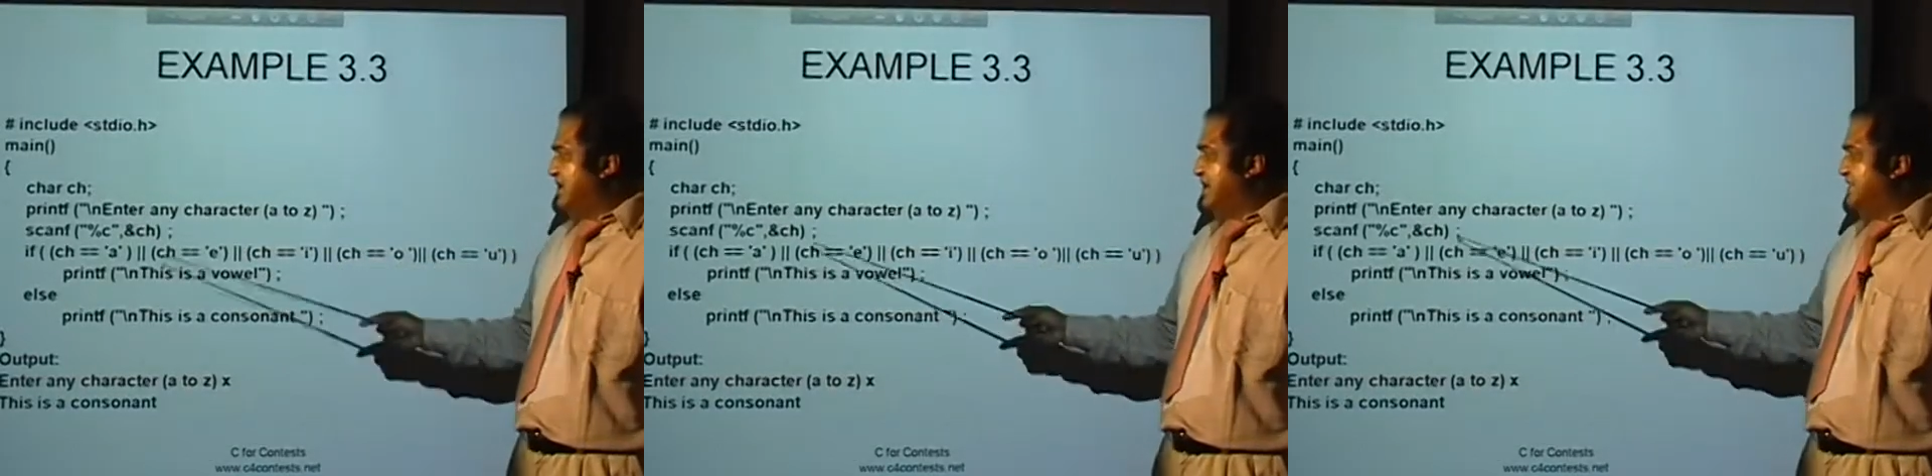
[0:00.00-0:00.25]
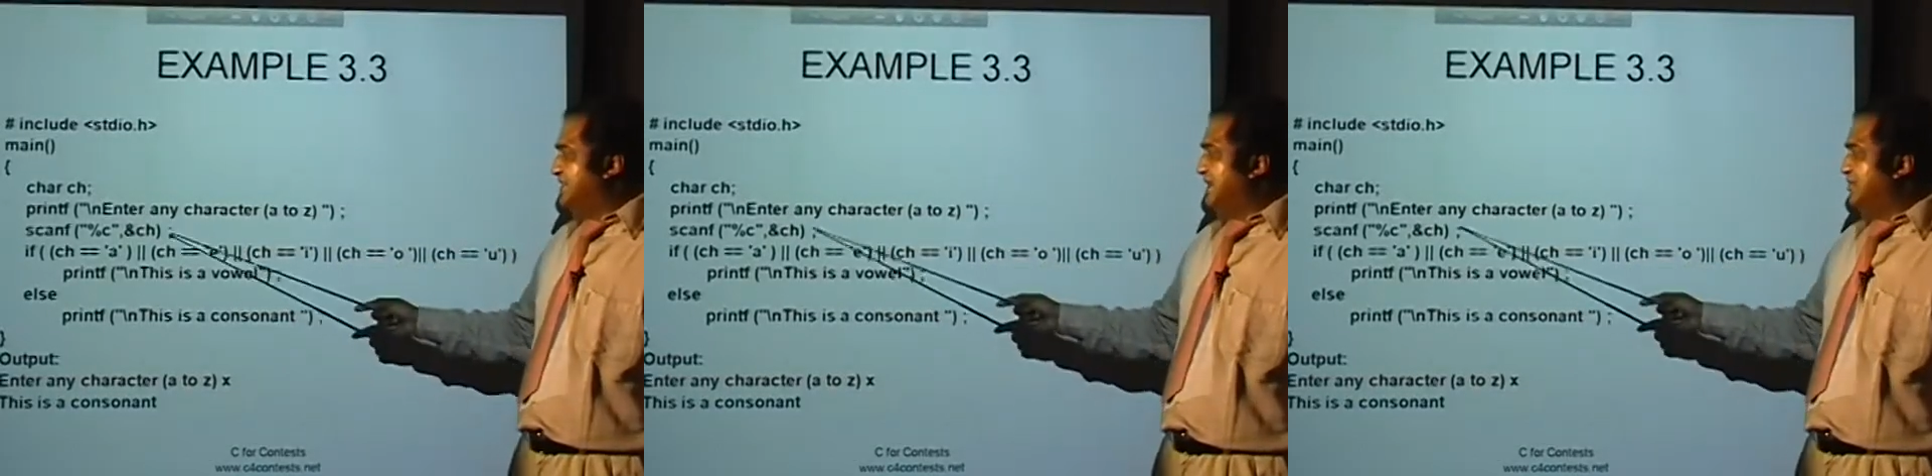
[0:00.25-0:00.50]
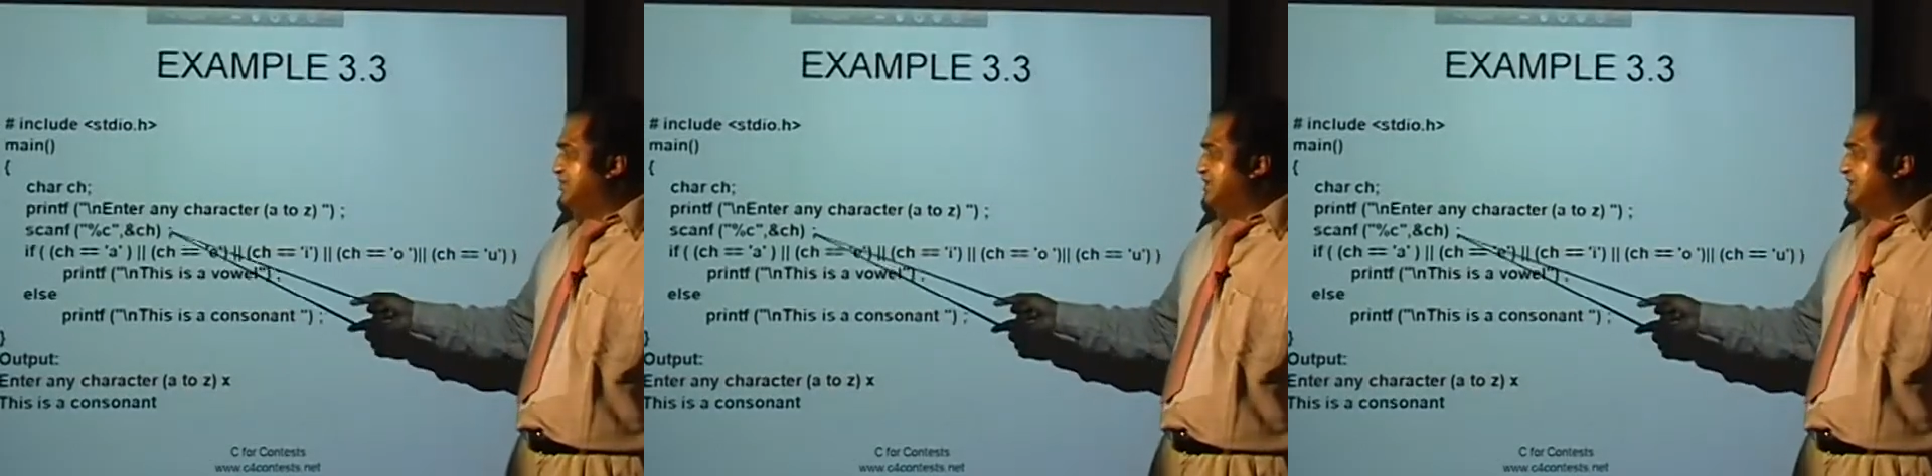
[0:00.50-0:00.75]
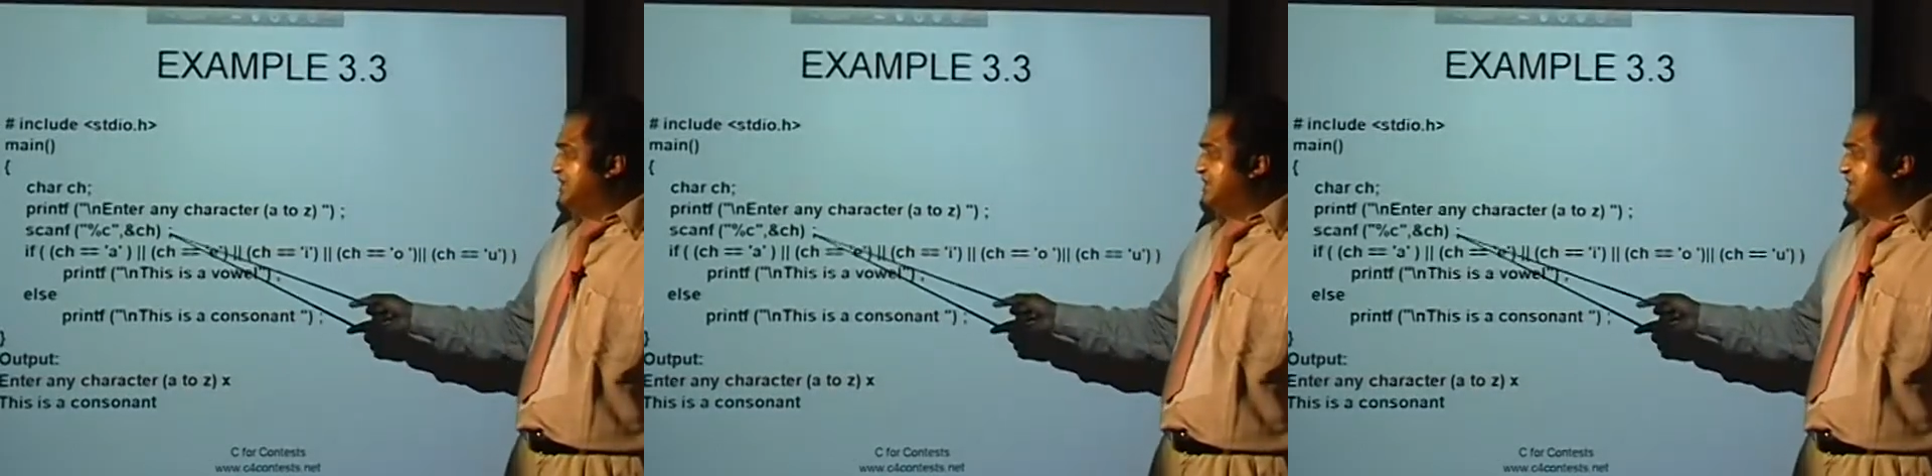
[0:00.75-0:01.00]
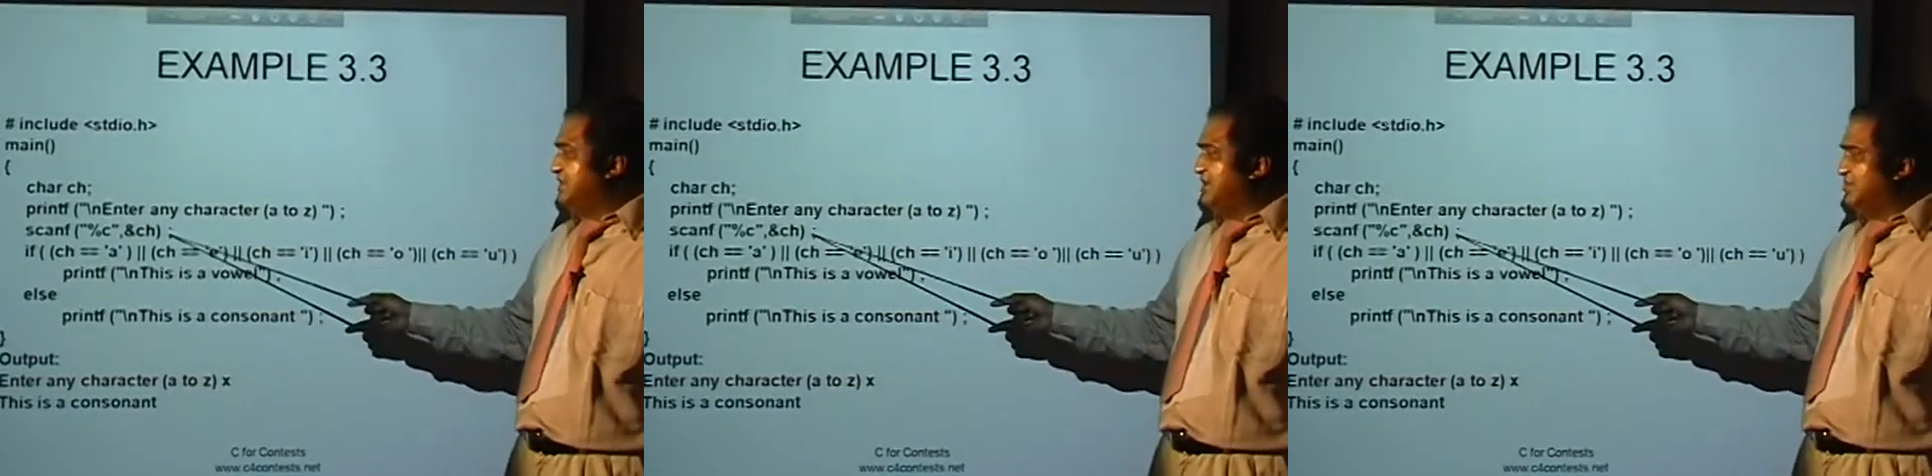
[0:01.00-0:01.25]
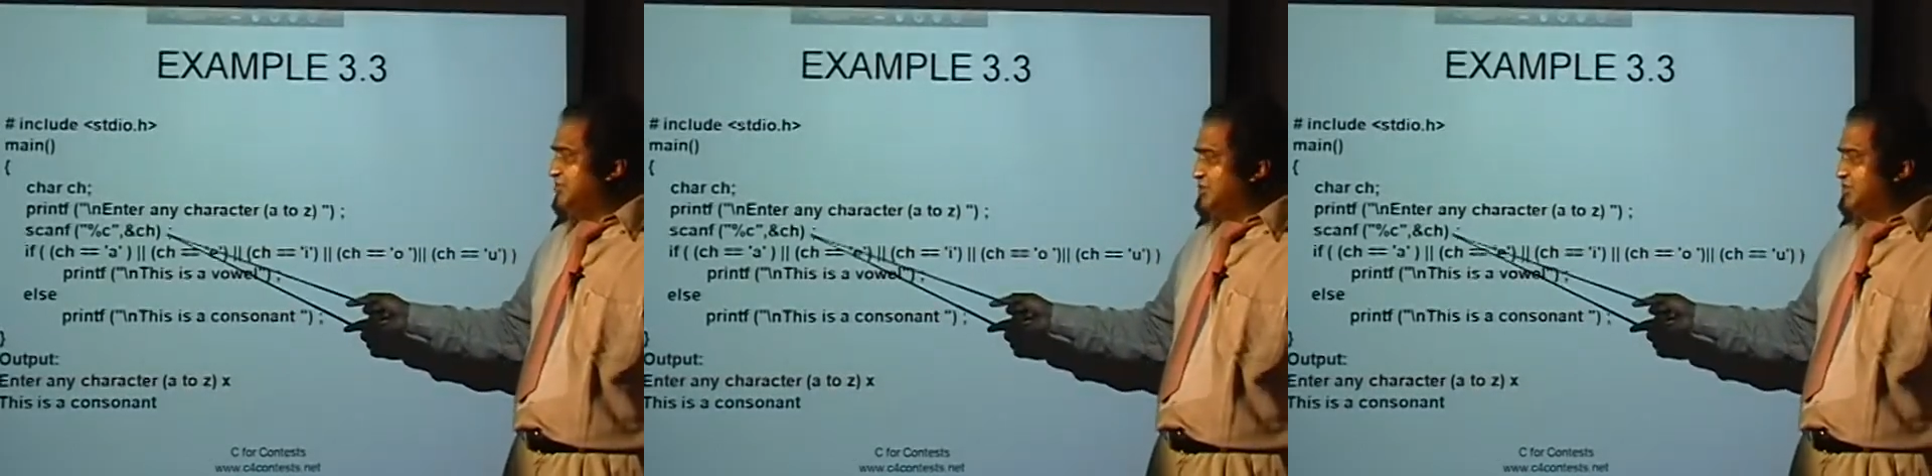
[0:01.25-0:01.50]
and then we are reading the
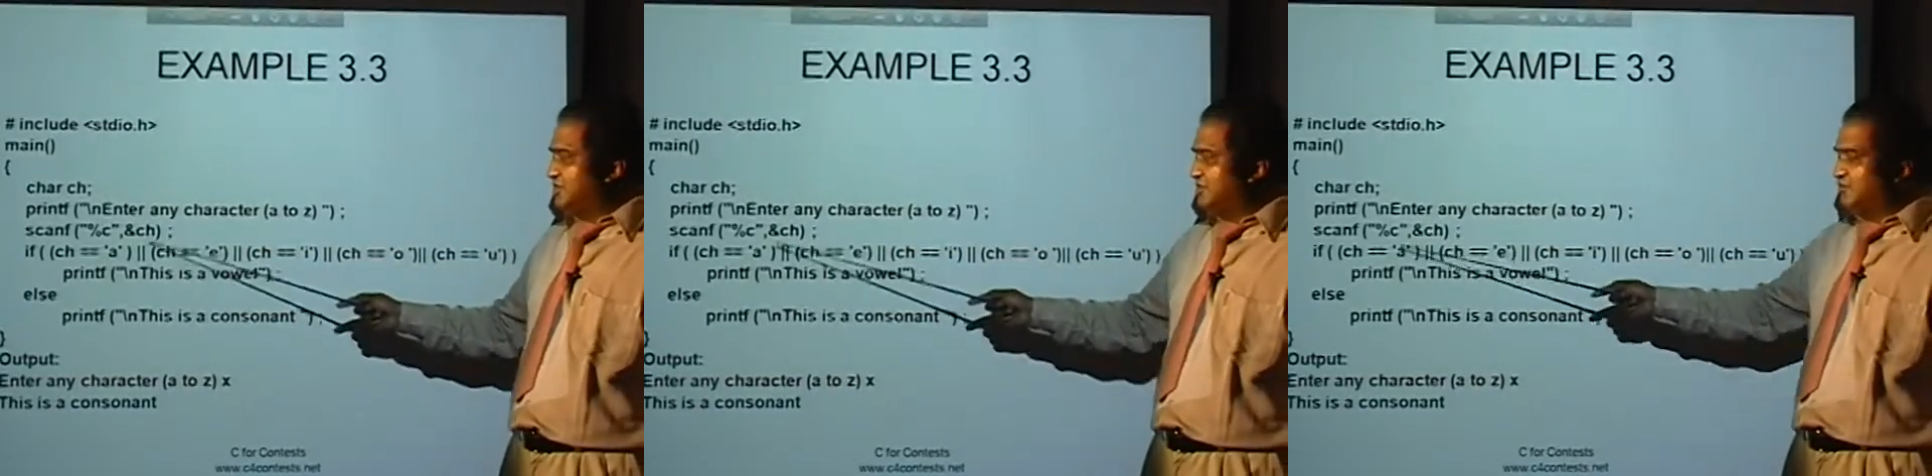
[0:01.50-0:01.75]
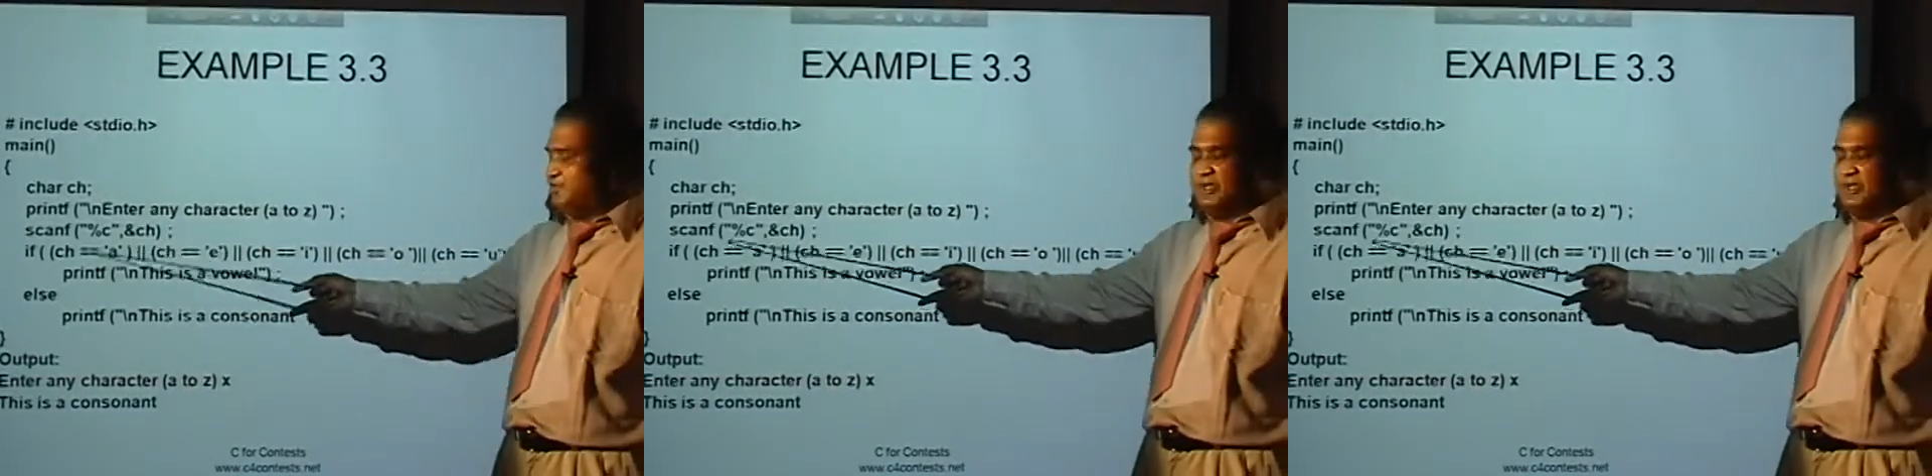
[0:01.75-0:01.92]
input